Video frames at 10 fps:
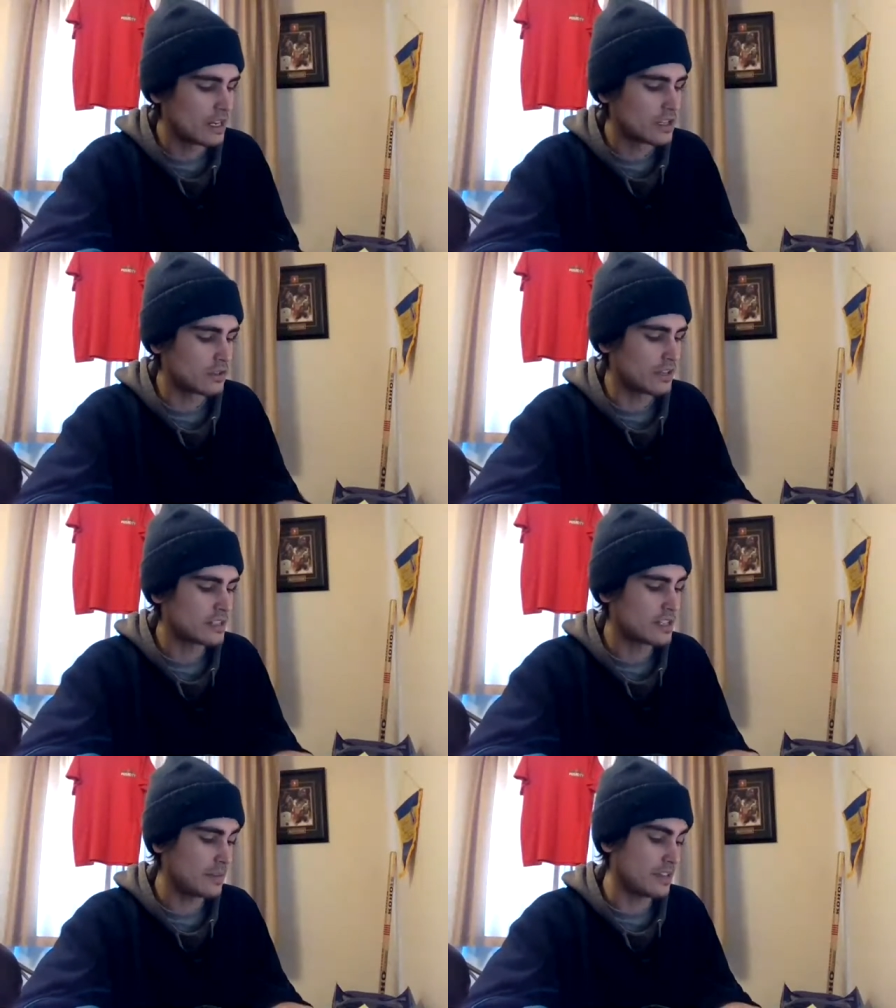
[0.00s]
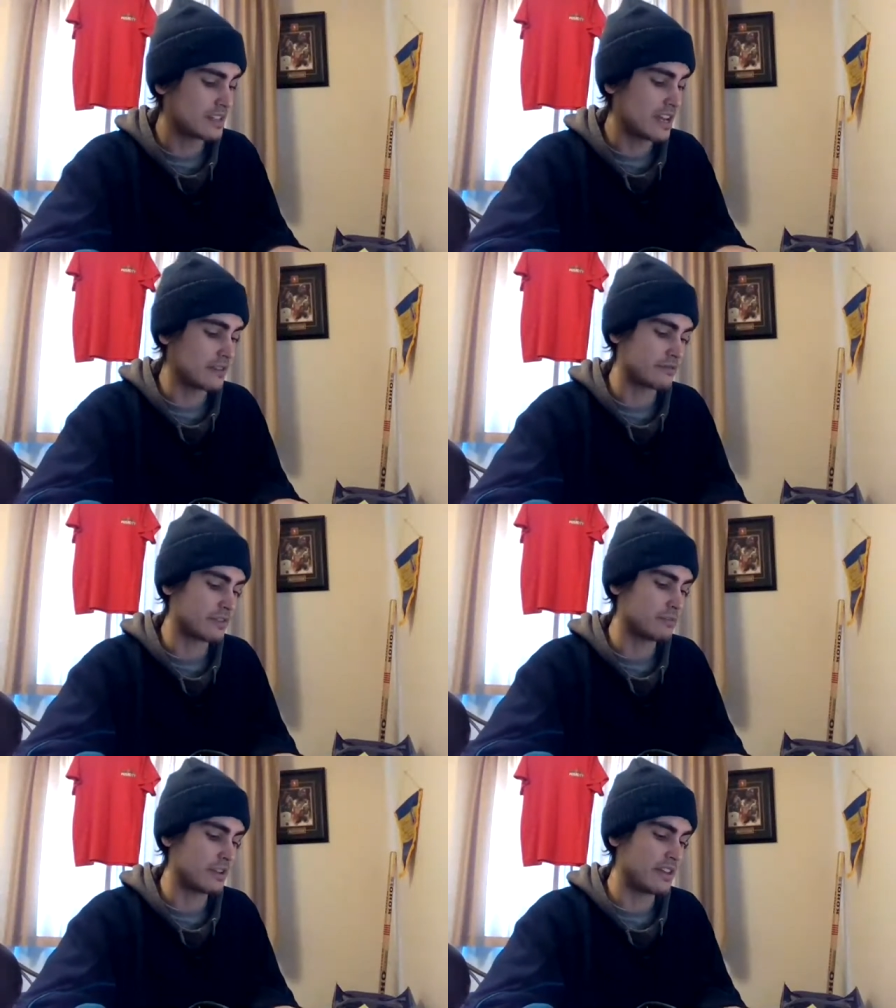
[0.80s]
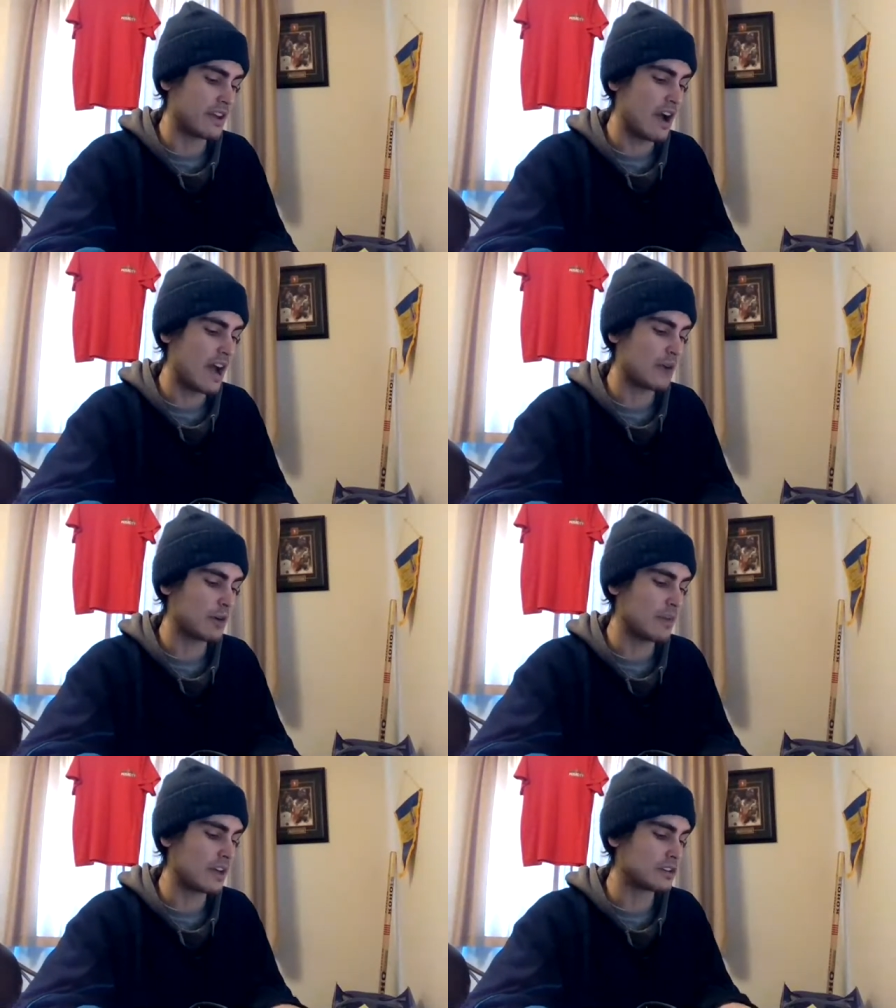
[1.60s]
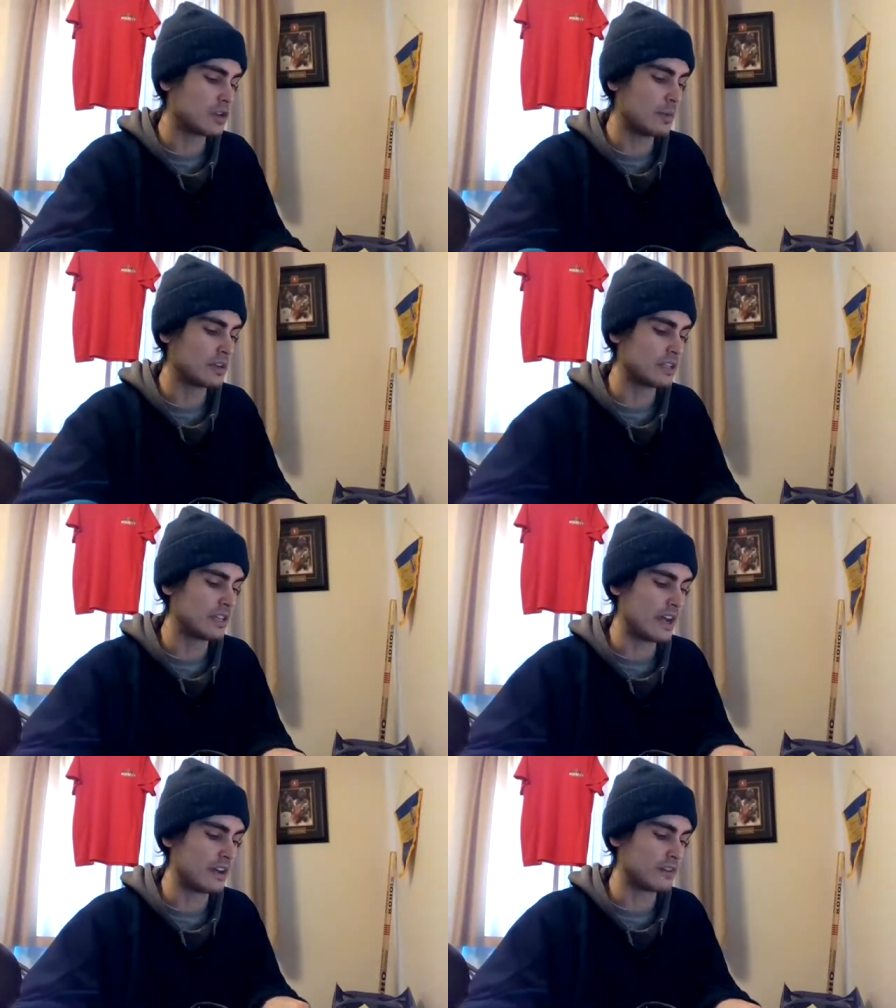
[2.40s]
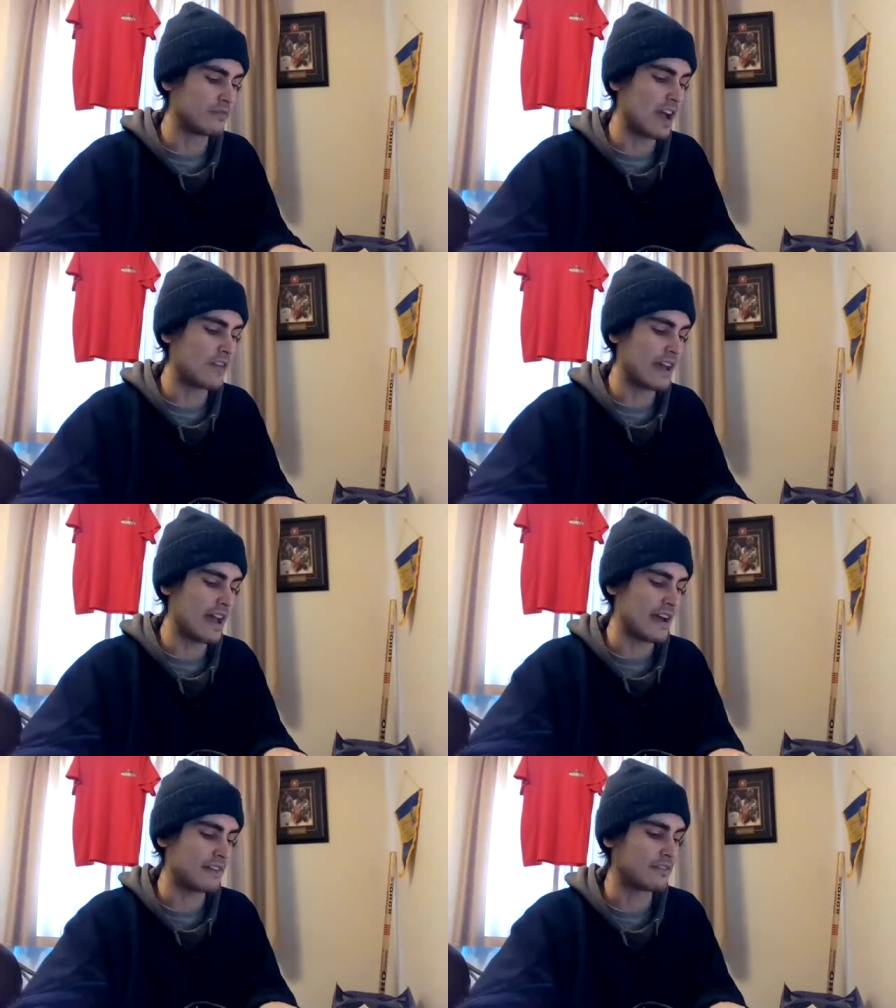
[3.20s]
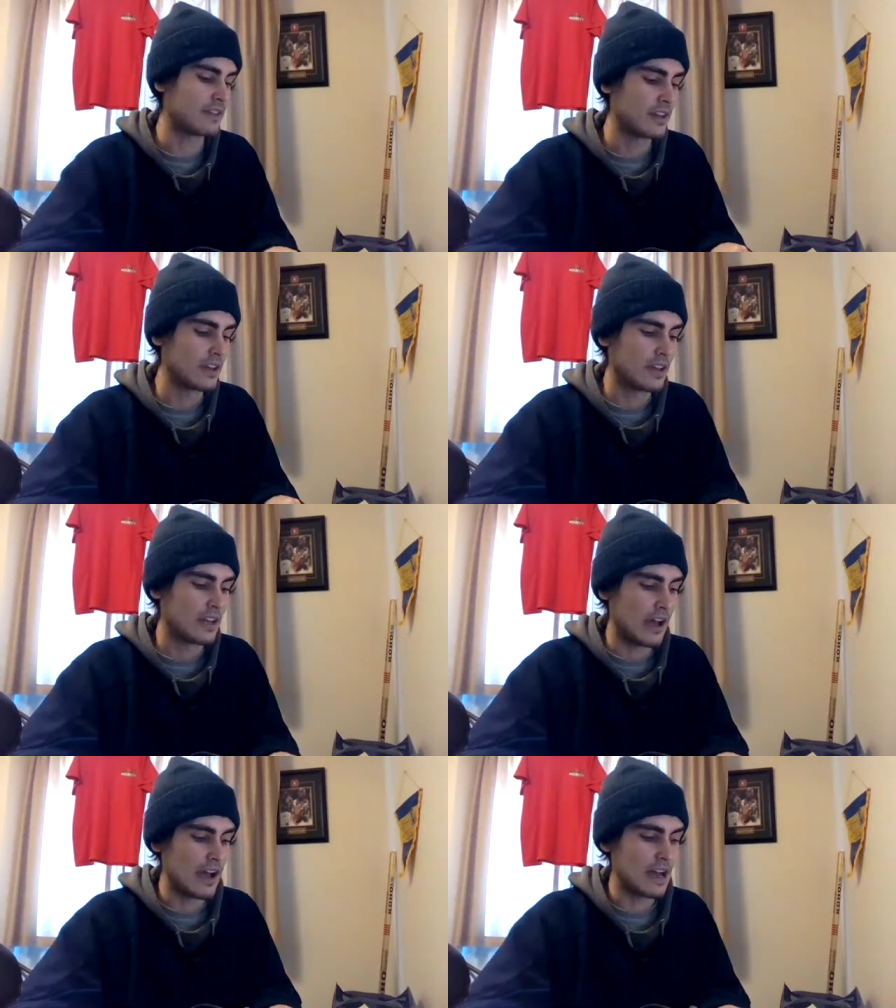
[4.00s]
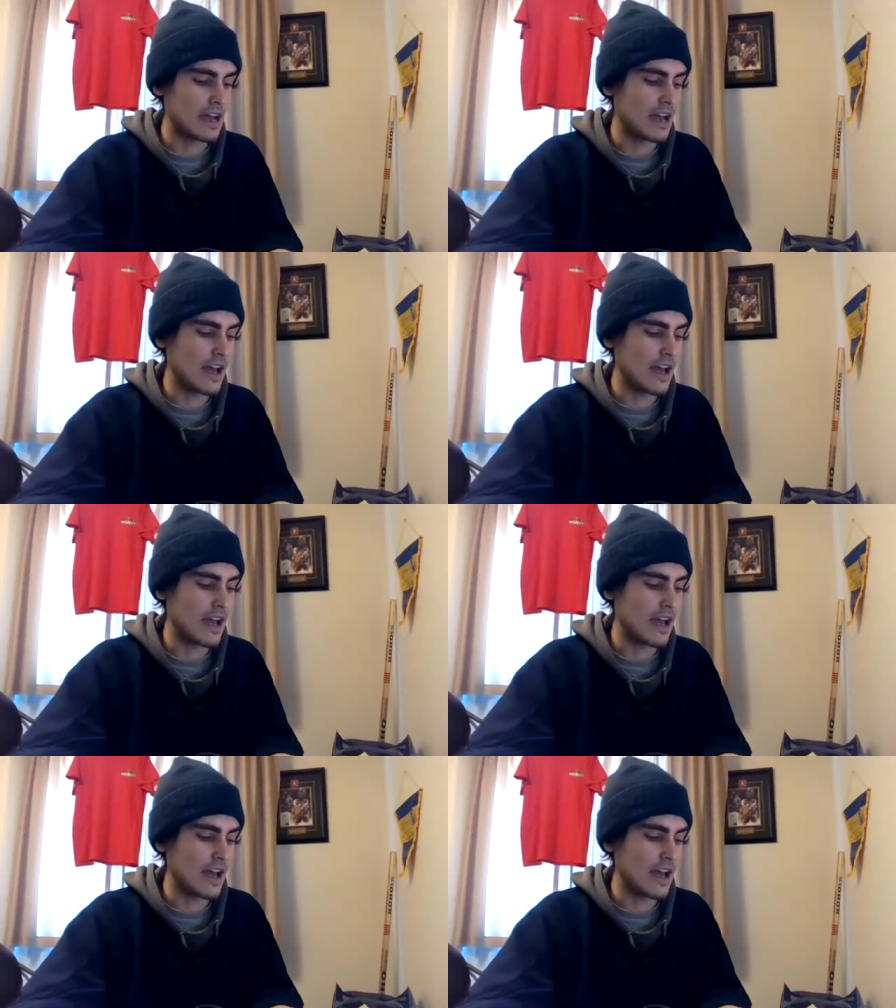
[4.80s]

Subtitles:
So that's going to be the second free play there. Iowa, Manitoba to the under 5.5.